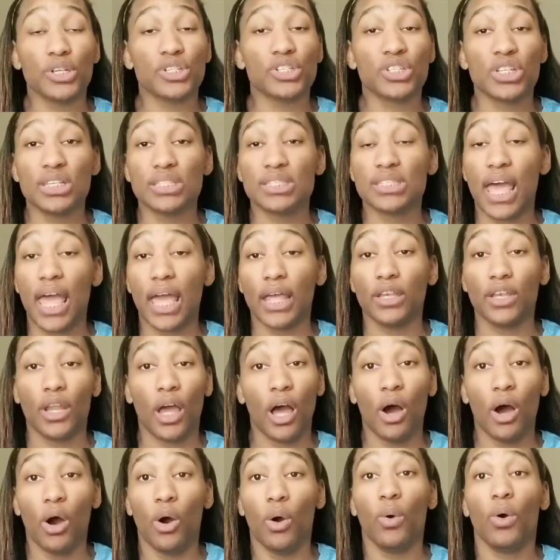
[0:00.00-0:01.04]
She said,
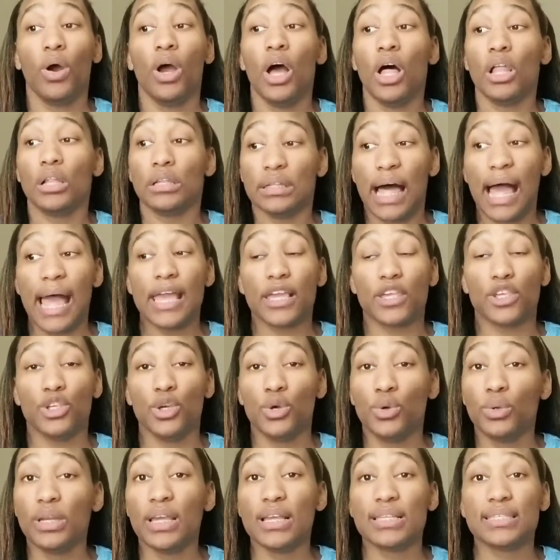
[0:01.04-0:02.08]
no, like,
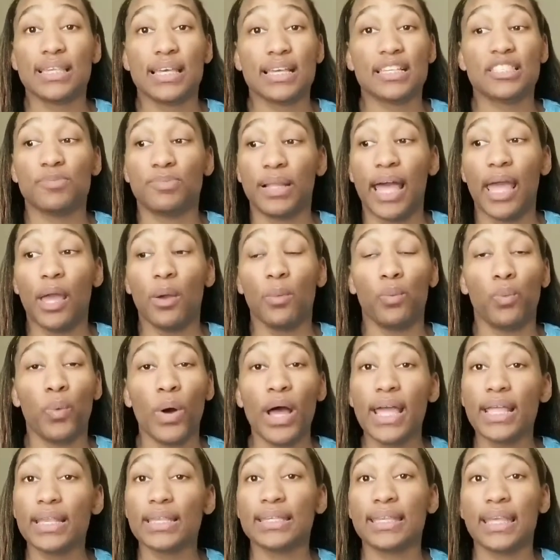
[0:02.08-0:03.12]
you need to explain
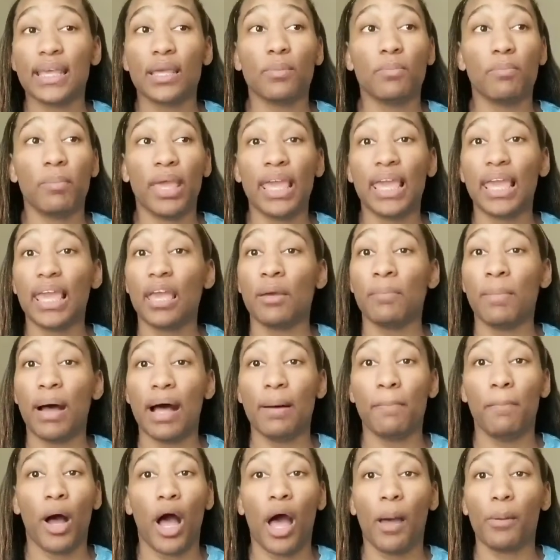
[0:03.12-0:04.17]
what did me and my
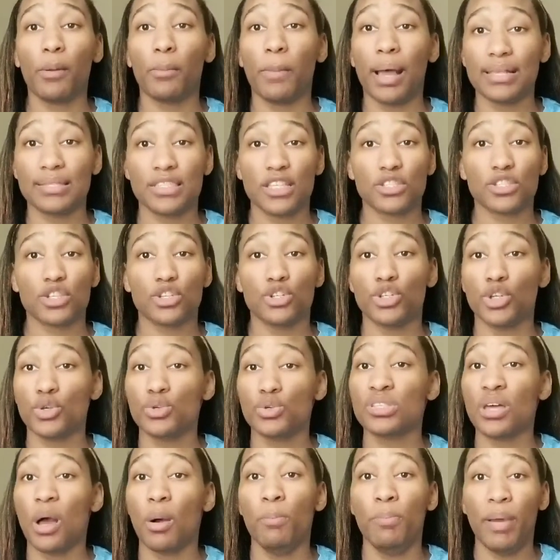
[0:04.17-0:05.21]
mom and my sister do
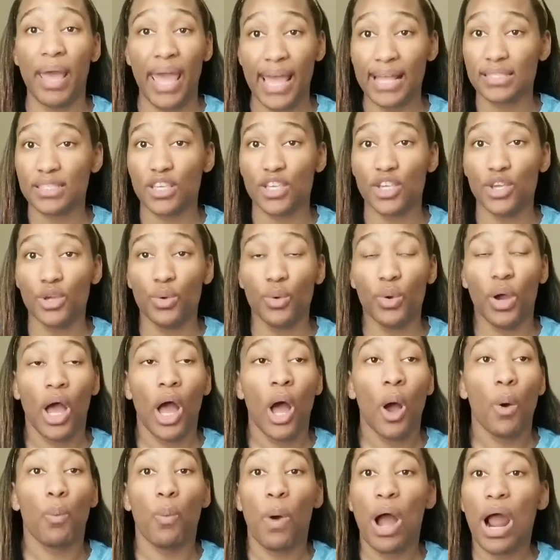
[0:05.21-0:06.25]
so bad to you?
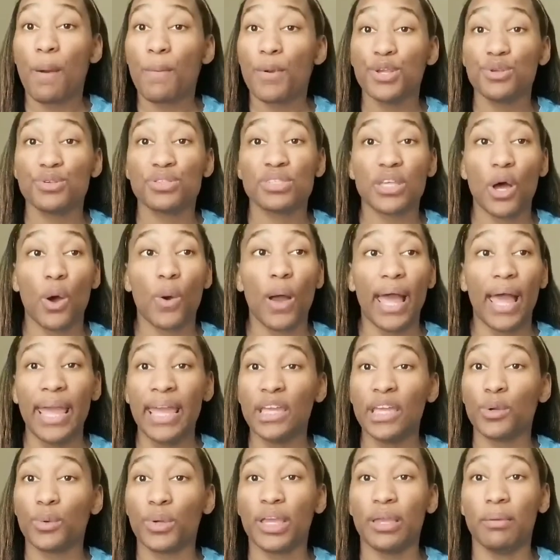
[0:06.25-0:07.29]
Why were you so
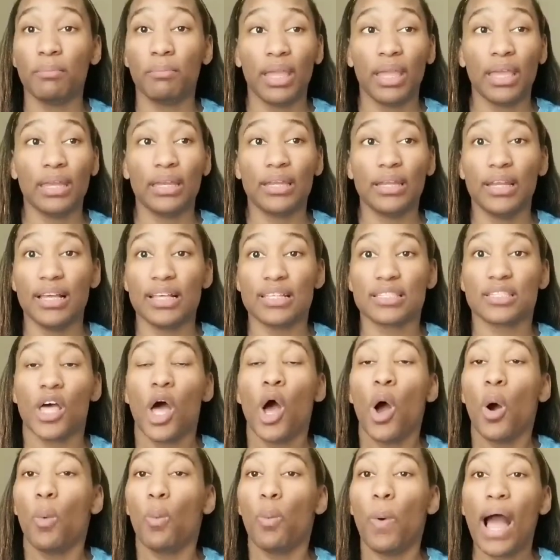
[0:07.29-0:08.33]
angry and mean at us?
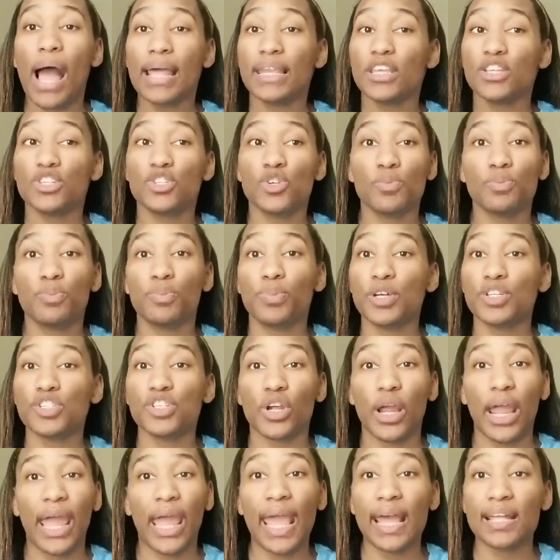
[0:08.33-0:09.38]
Why did you put your
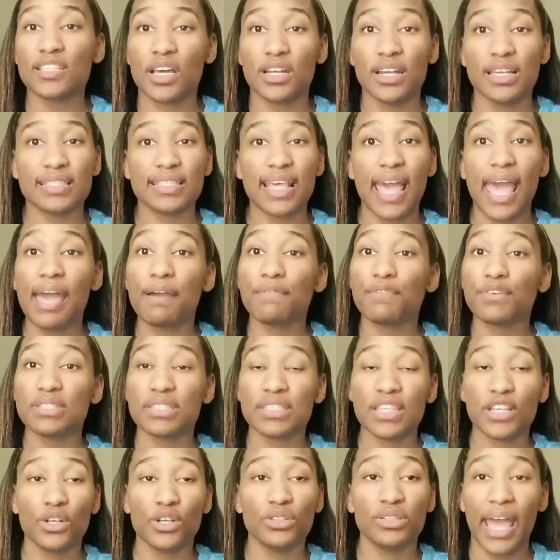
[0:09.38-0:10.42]
hands on us every
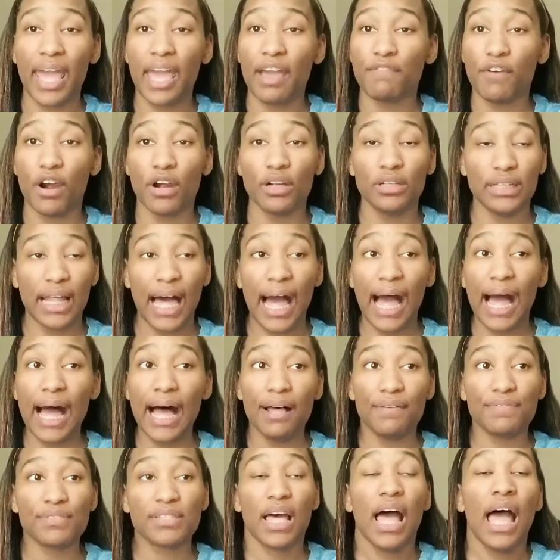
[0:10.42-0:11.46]
single day of our
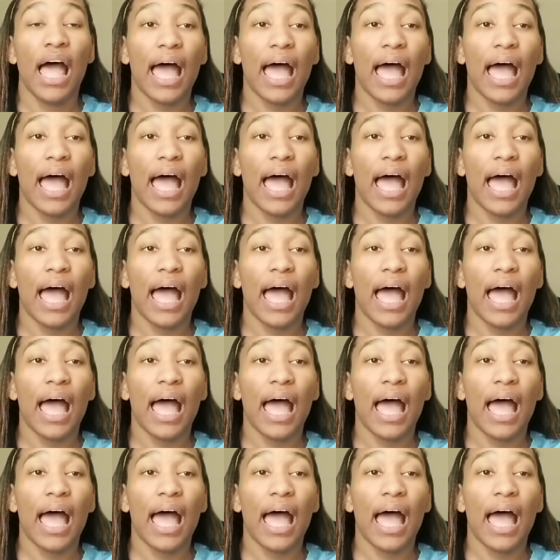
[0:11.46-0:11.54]
lives?